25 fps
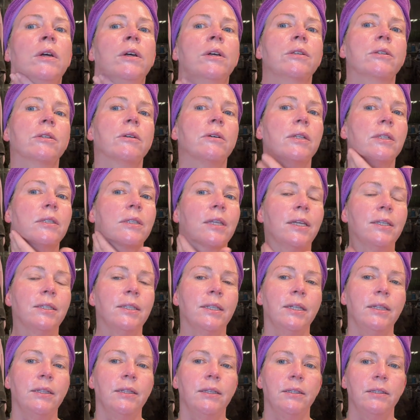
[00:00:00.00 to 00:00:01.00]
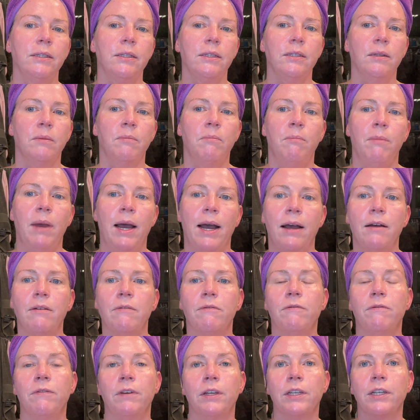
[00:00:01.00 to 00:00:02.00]
So it says that this is a
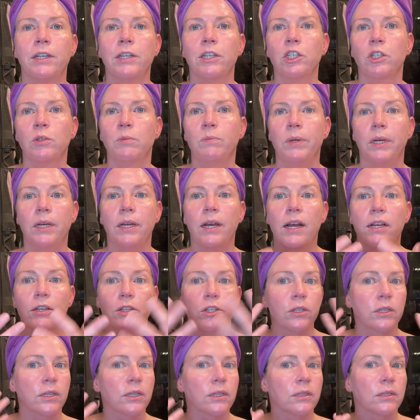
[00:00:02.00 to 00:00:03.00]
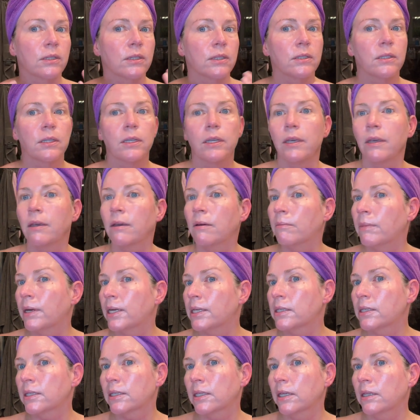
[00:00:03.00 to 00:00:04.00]
matte finish, but as you can see, my
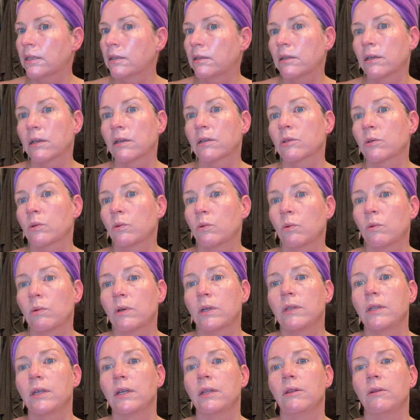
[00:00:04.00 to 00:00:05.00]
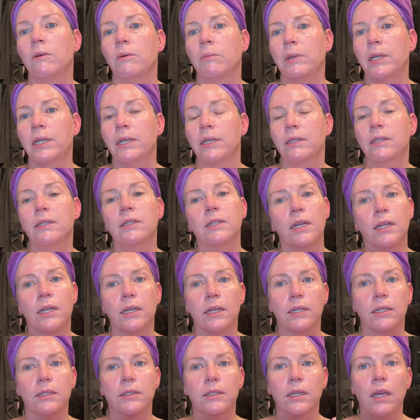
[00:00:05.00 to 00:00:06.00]
skin looks really luminous and
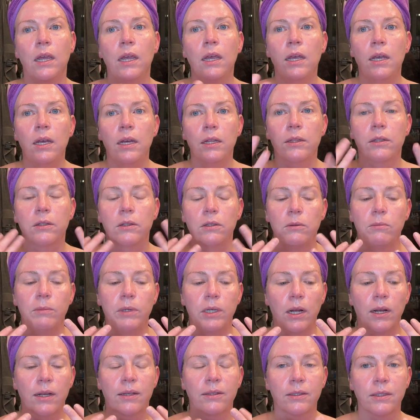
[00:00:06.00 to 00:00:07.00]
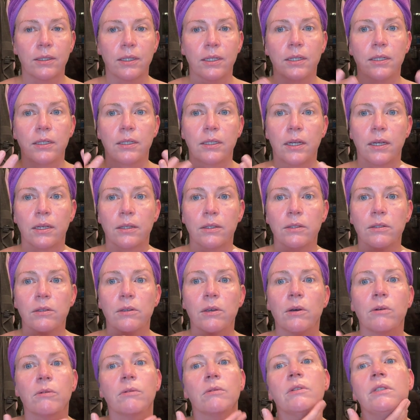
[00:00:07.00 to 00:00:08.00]
it's, the luminosity does
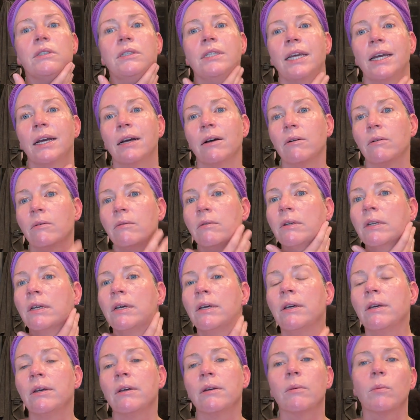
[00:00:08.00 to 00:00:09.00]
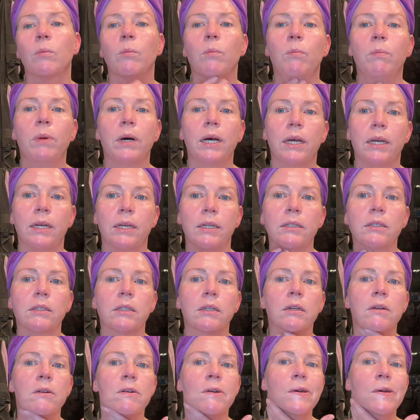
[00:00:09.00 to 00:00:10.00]
go down, but